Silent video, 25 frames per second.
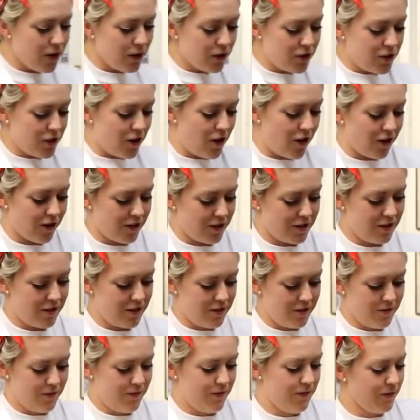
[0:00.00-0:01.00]
wheel
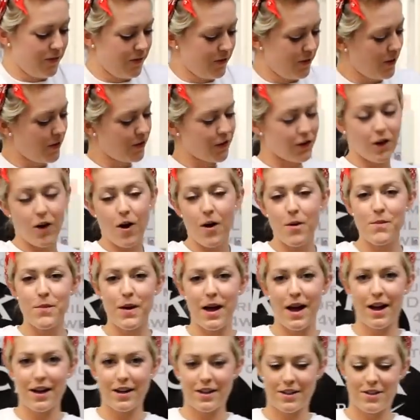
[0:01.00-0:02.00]
chocks. They're
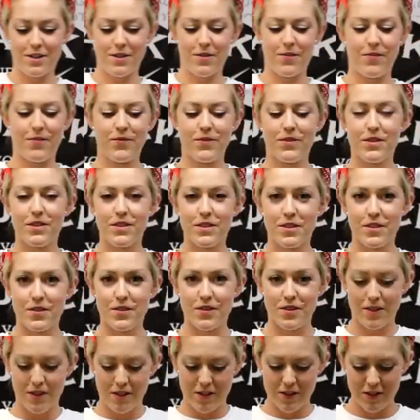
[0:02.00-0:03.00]
compact,
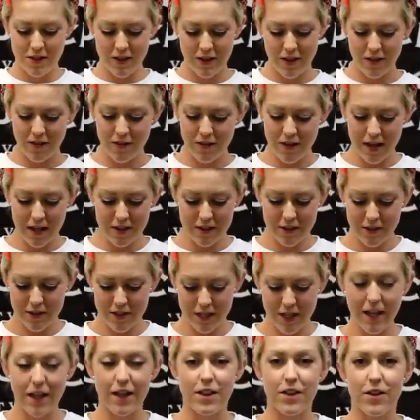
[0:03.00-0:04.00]
so they've
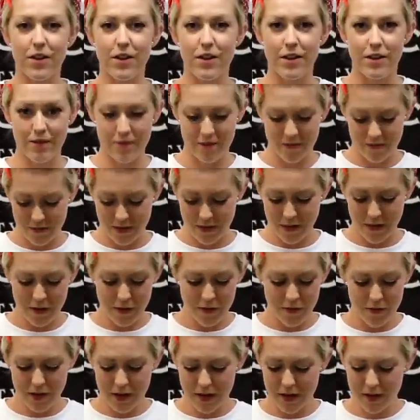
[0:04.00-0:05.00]
nestled together and
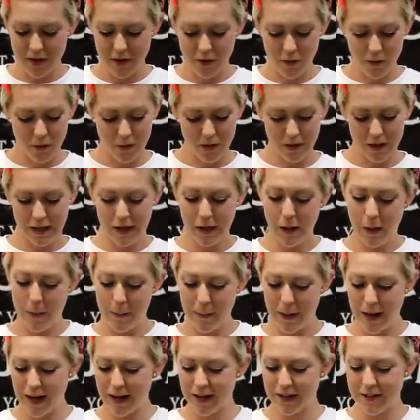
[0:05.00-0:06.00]
fit in there really
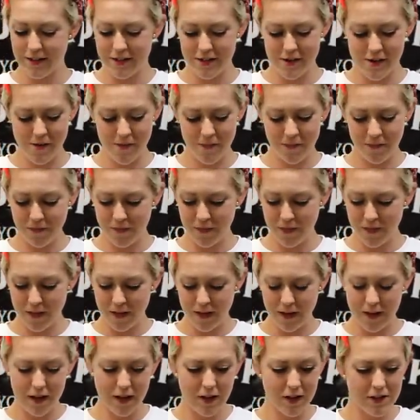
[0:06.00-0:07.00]
compact.
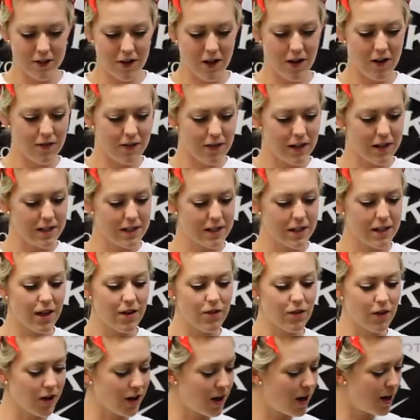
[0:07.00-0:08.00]
They also have these
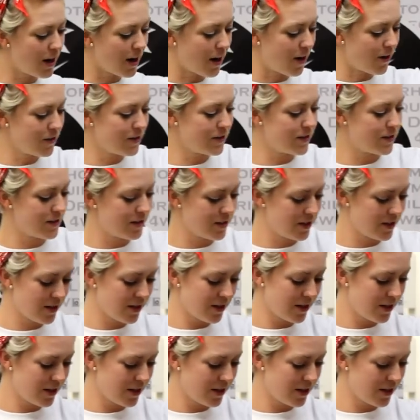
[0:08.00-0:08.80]
clever cutouts